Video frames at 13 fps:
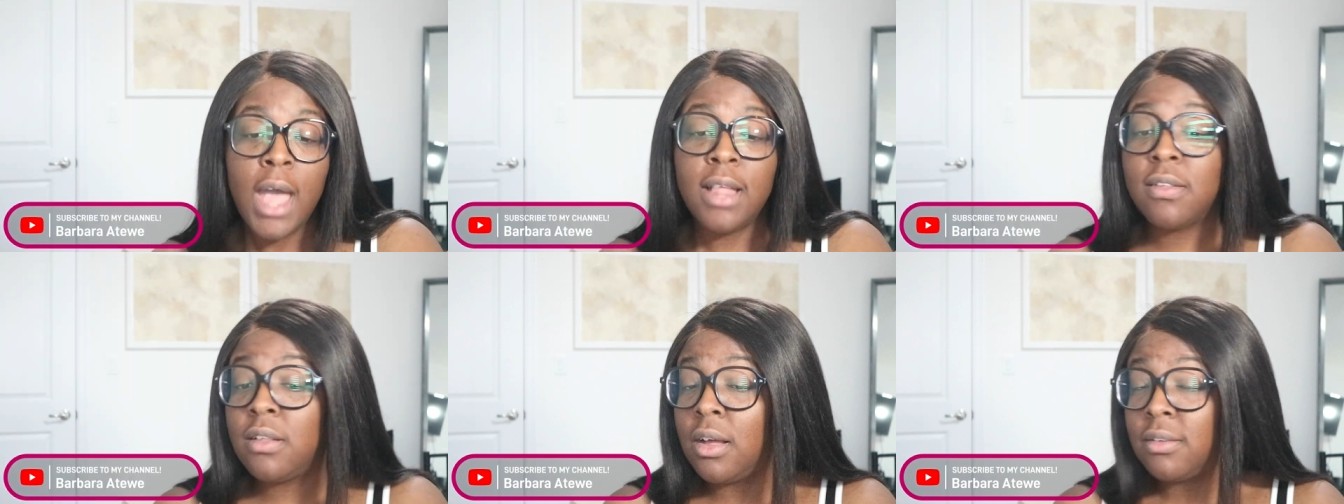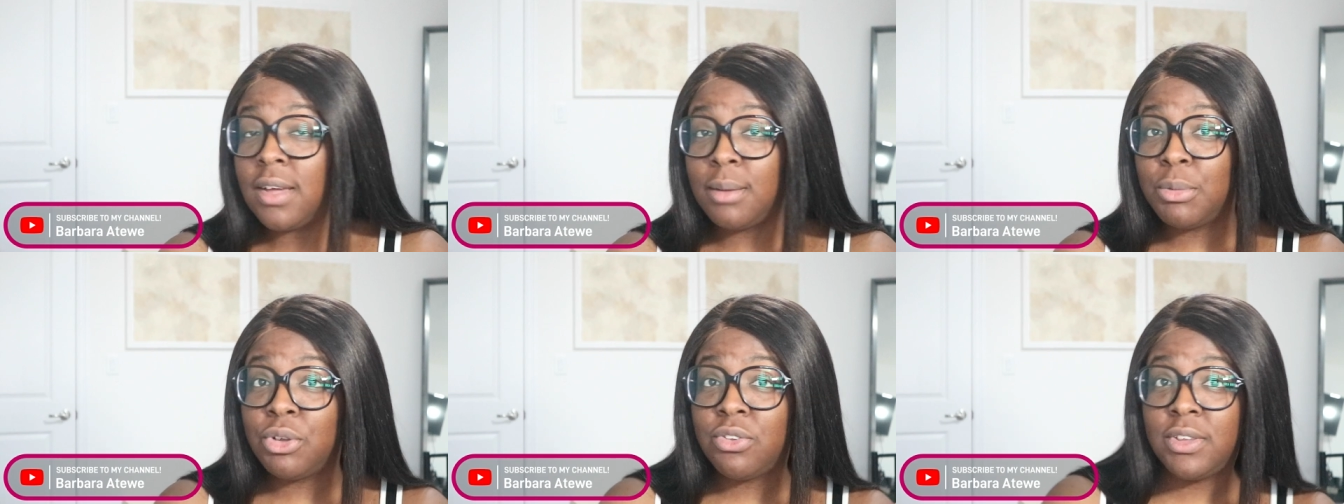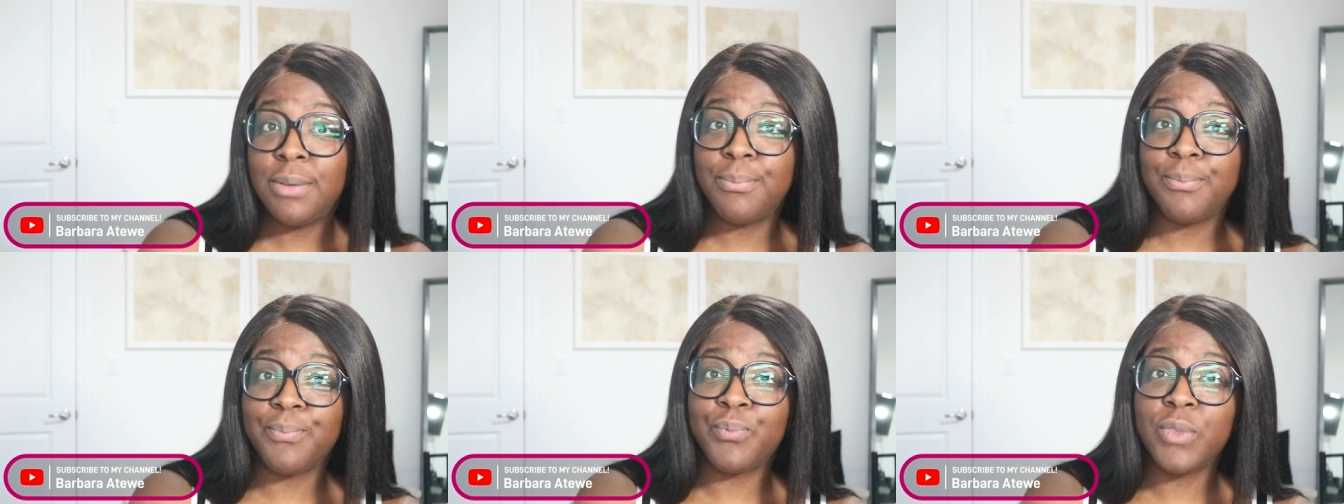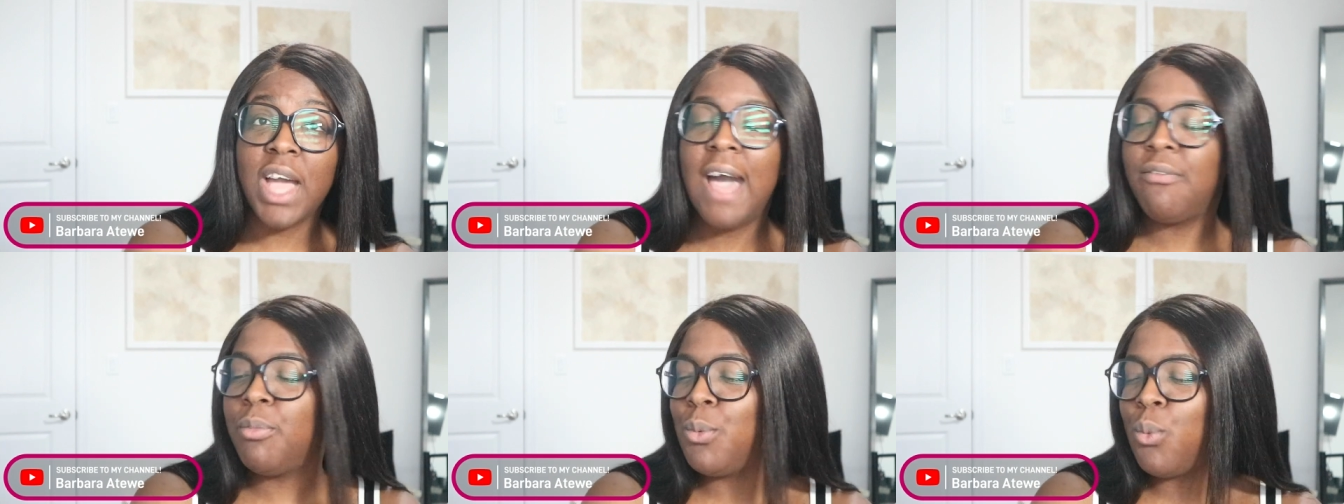It's a long time no see. I
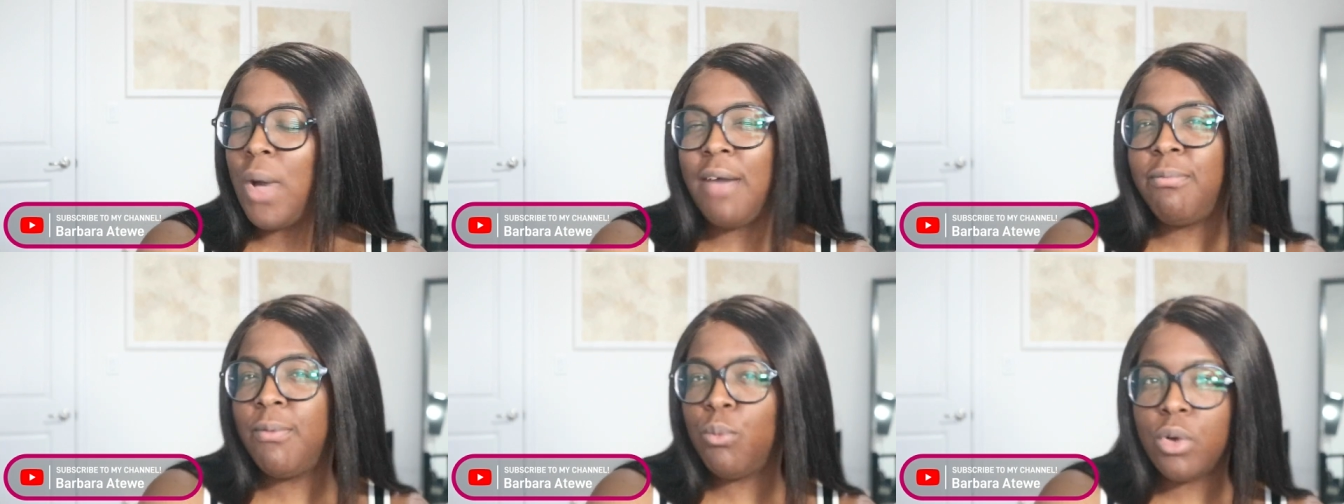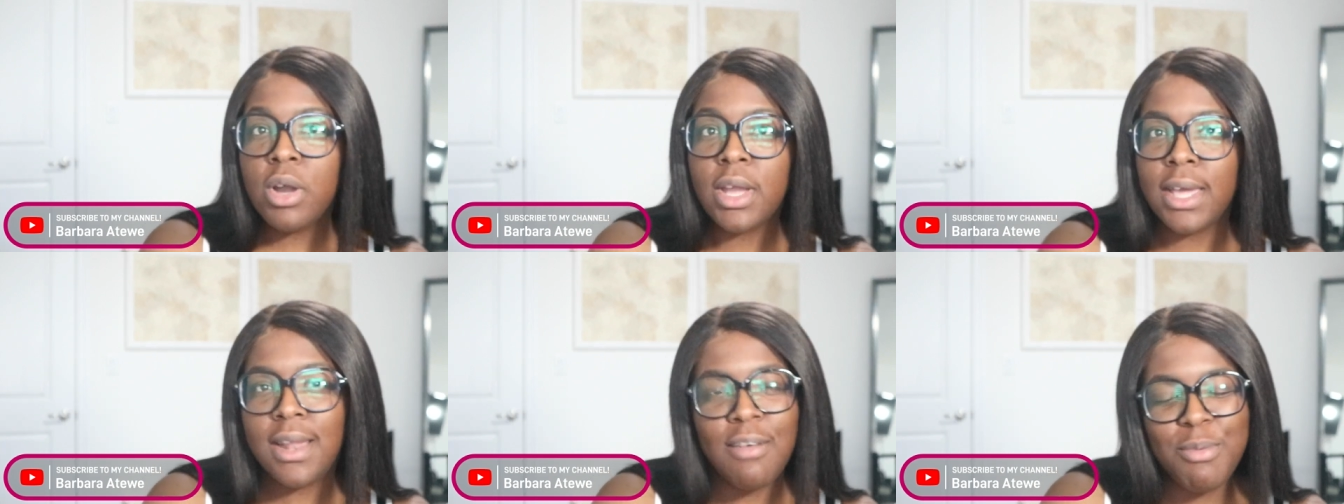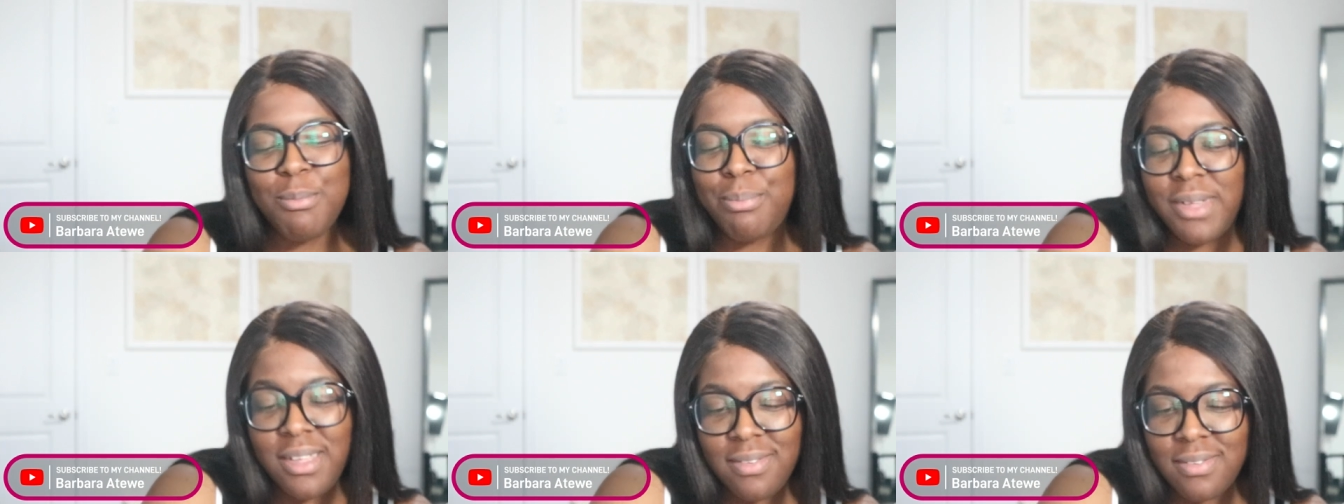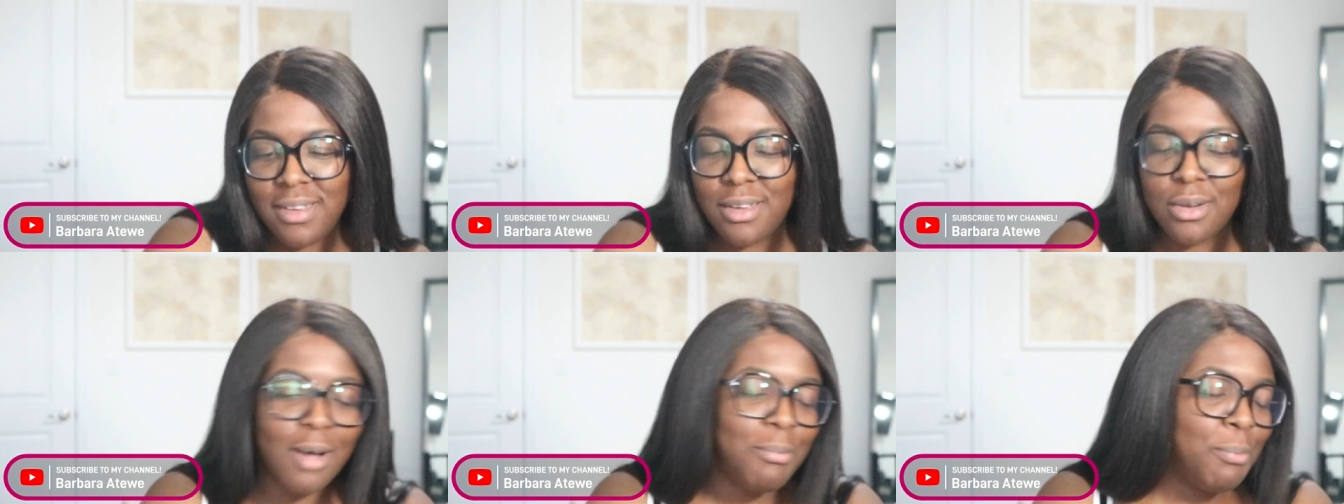haven't been, I've been working, I've been busy,
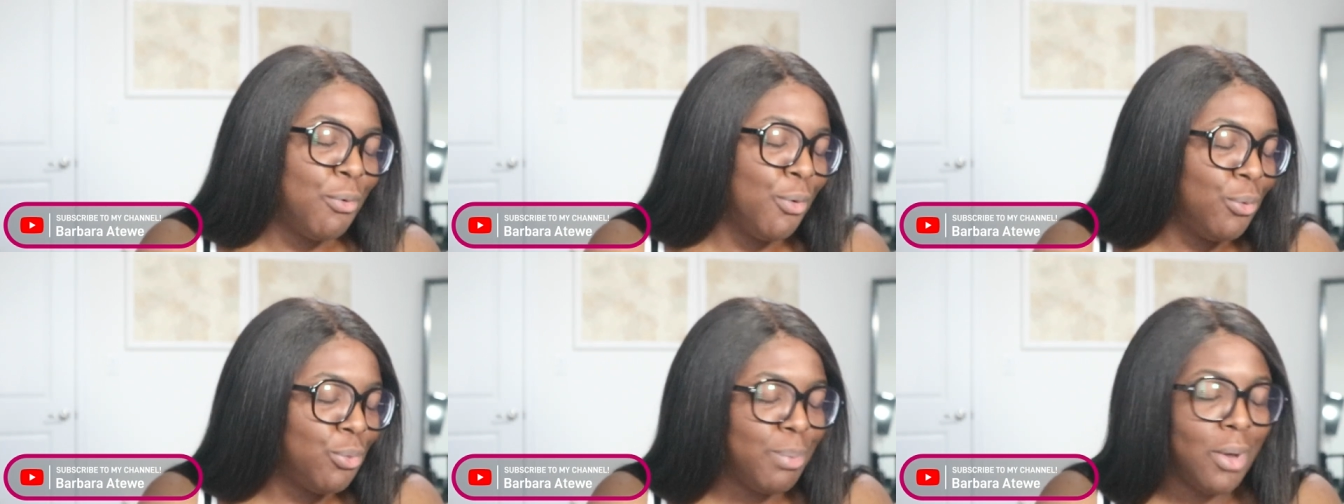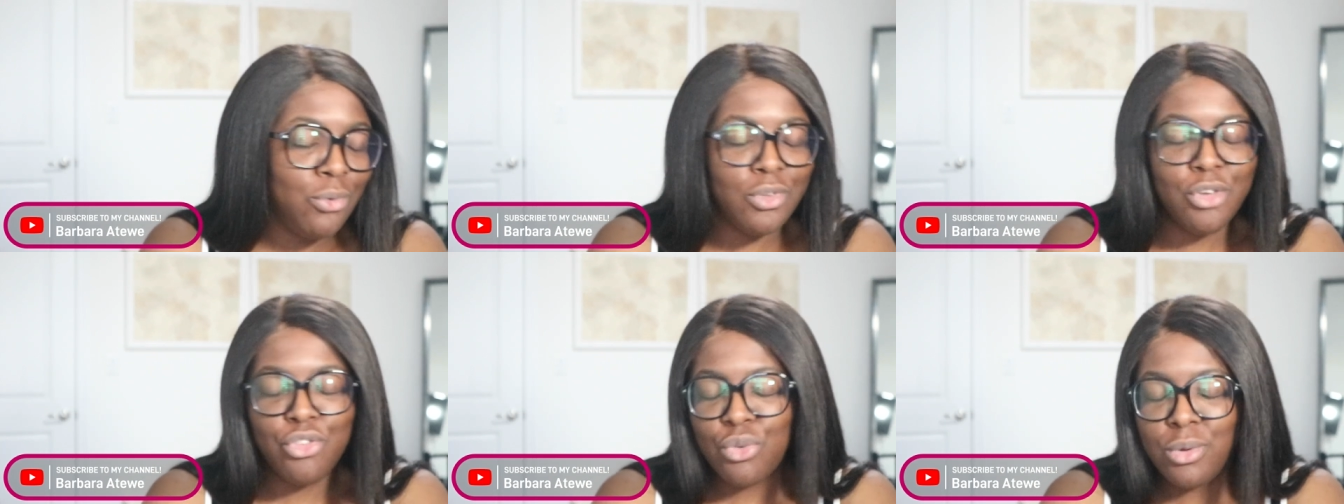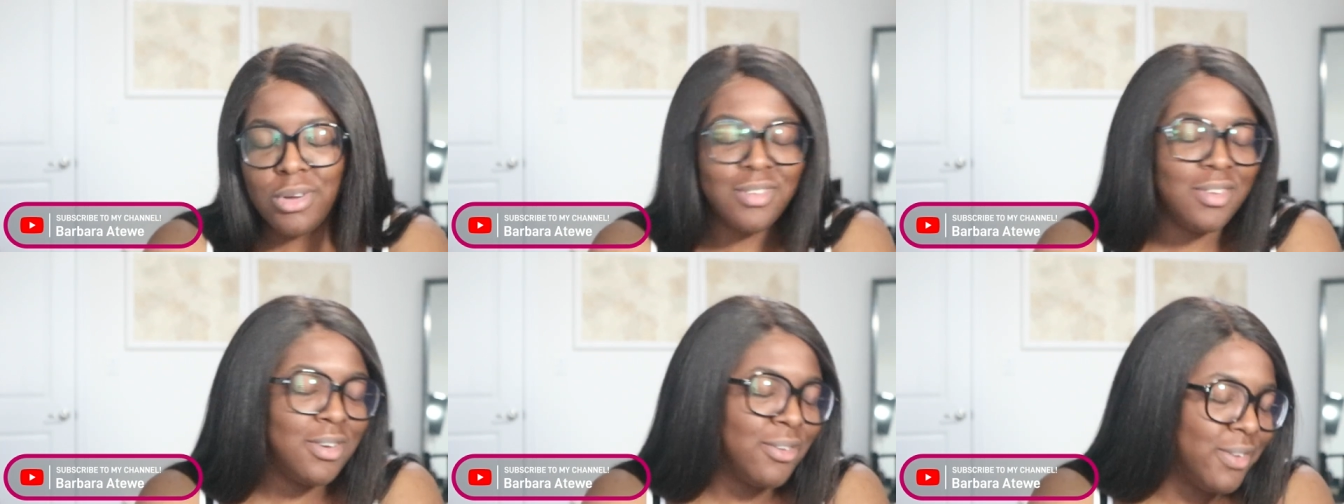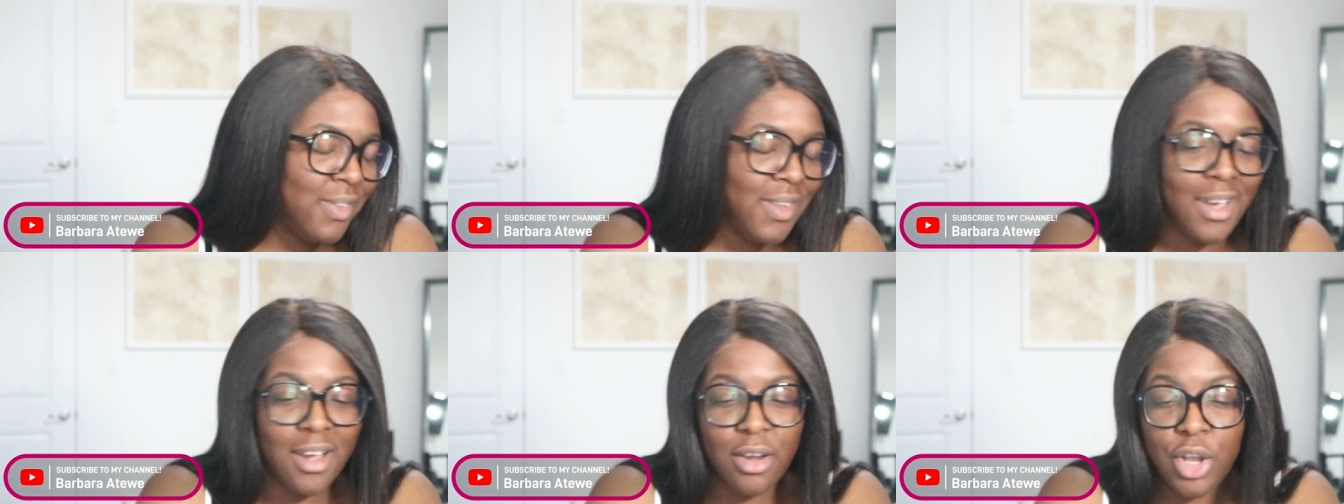you know, I've been posting shorts here
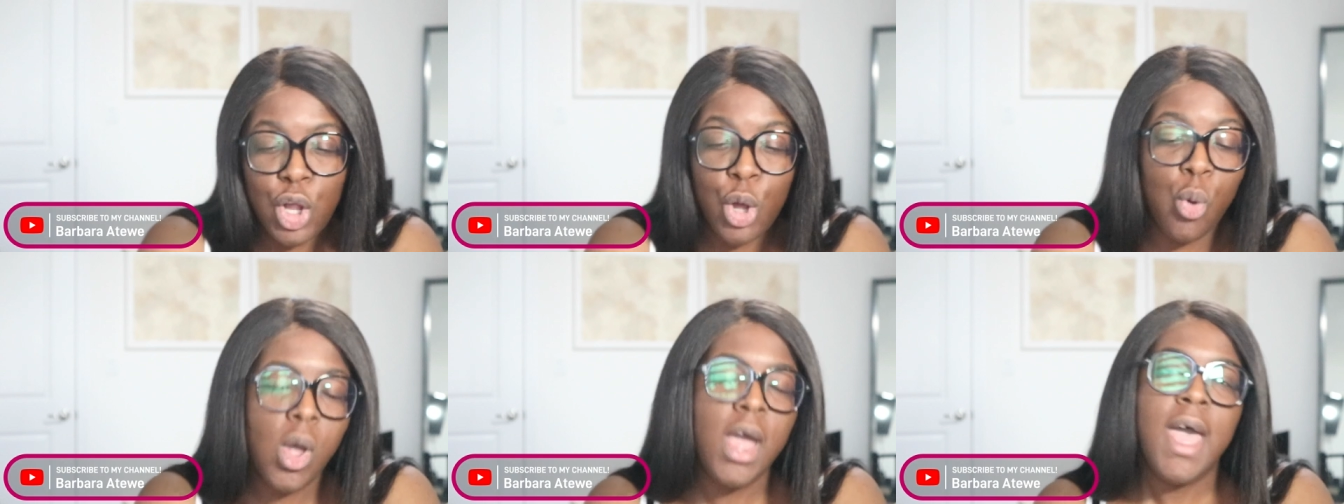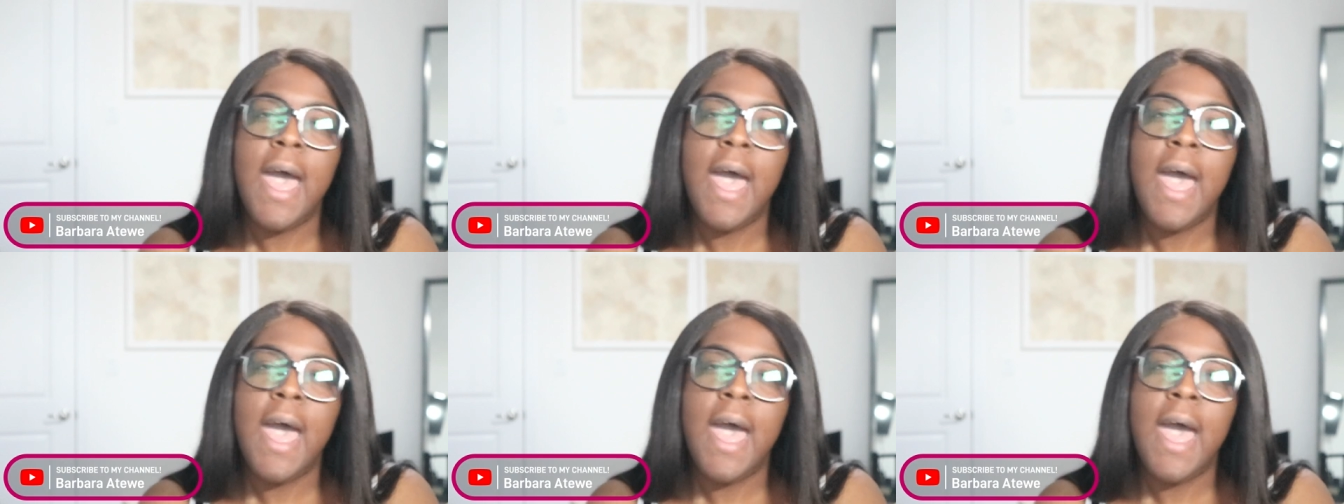and there, you know.